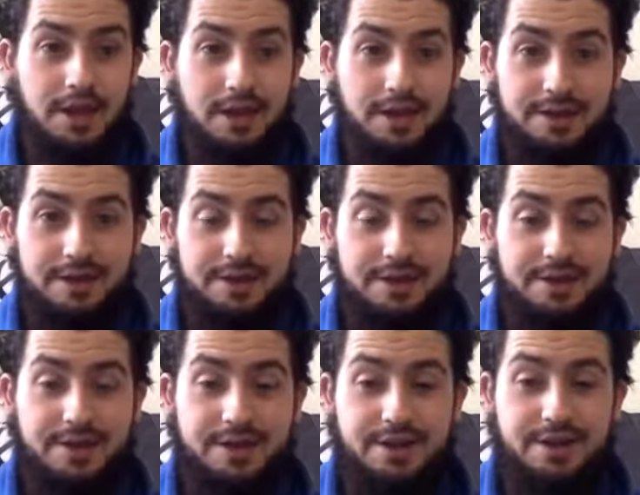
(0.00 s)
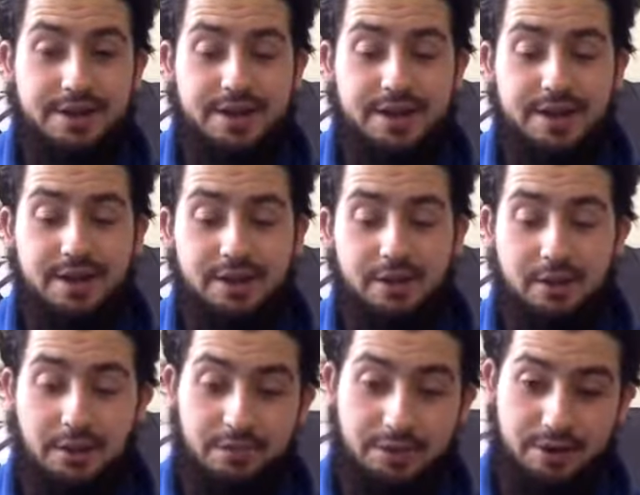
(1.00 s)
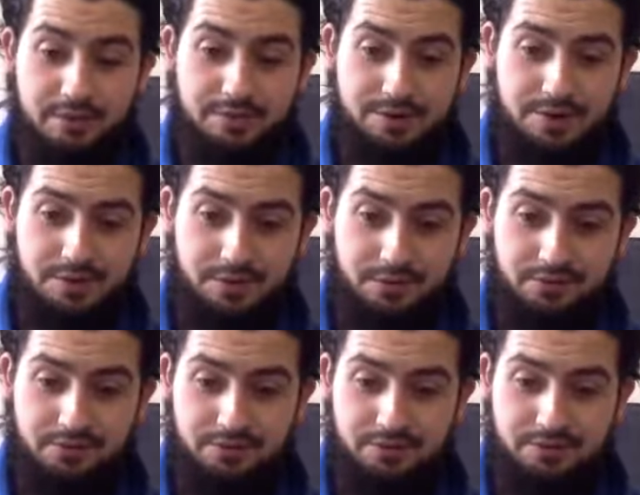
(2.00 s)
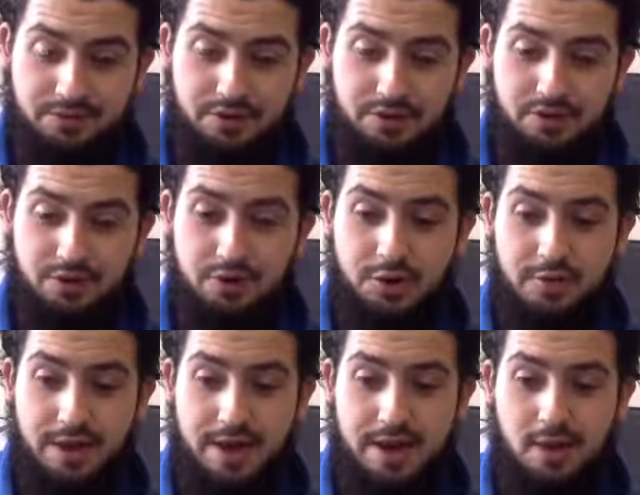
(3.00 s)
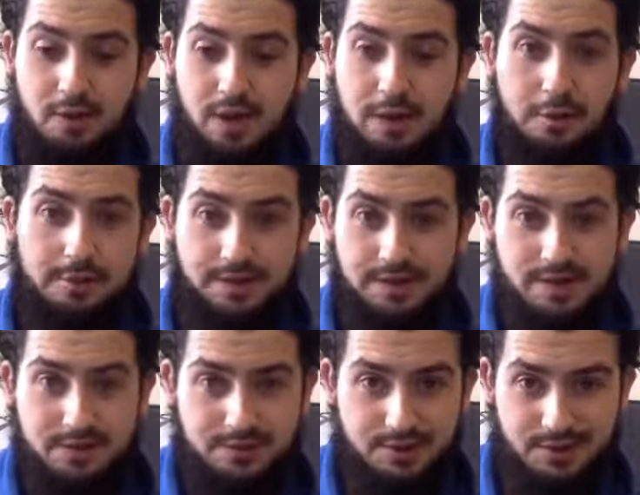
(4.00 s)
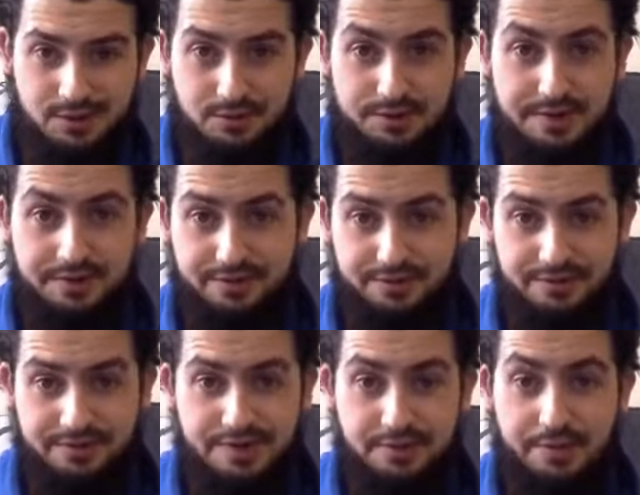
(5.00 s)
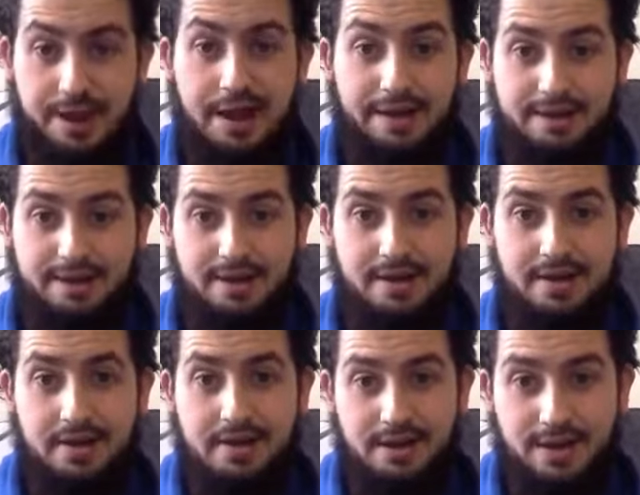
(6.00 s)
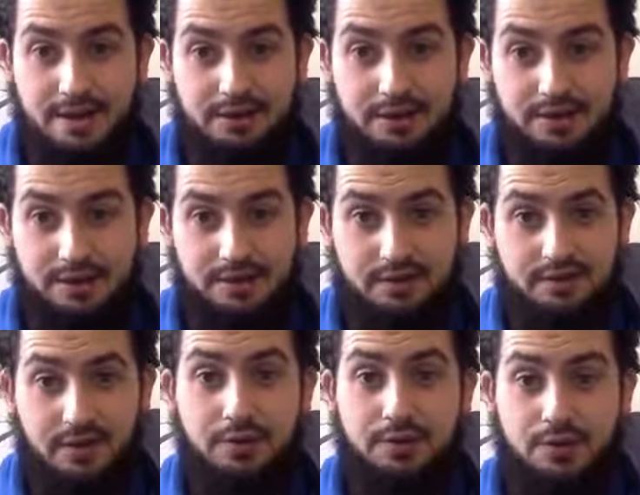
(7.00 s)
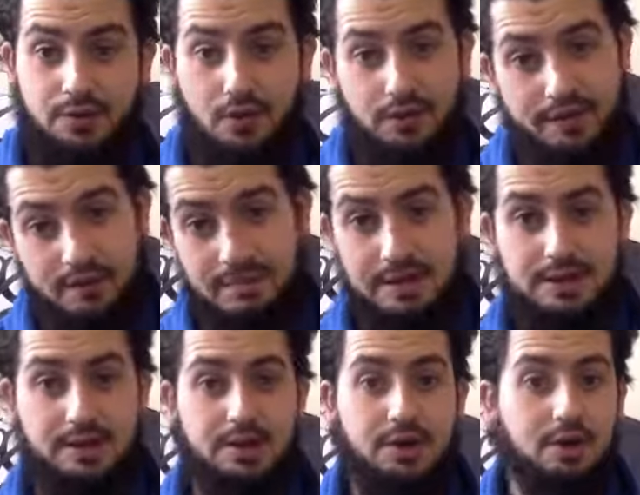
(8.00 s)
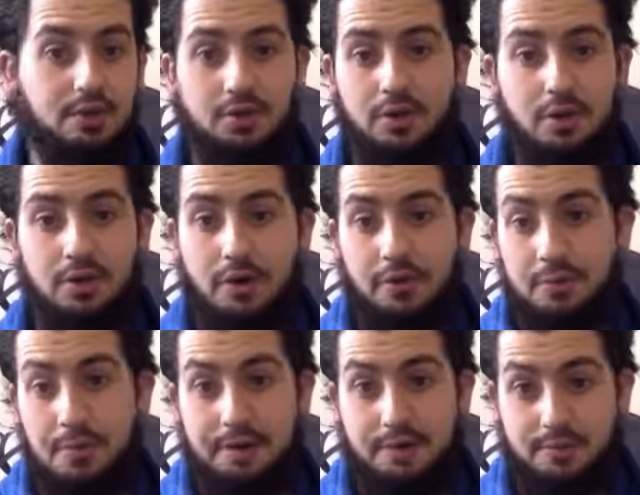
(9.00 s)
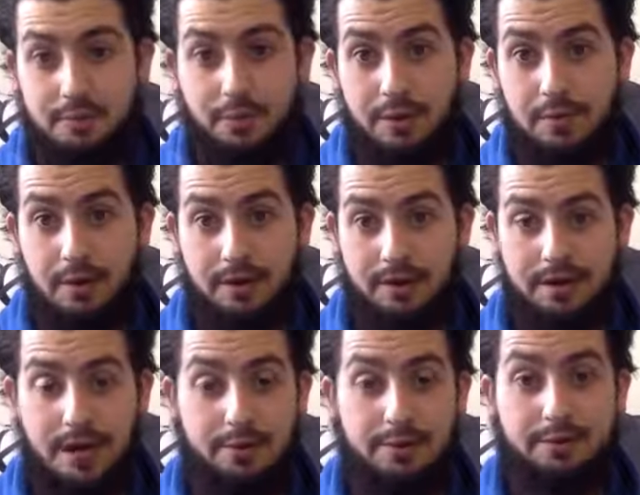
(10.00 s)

and it really sort of struck me how our misconceptions are so different to the reality, and how the things that are focused on in the media or other places where we might get our